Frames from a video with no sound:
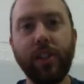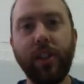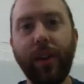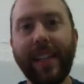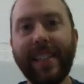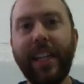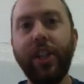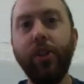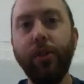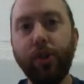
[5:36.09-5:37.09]
known as a
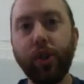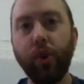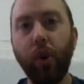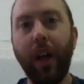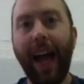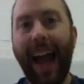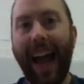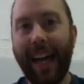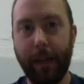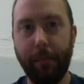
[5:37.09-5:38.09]
neutral
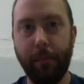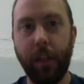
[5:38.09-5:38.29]
atom.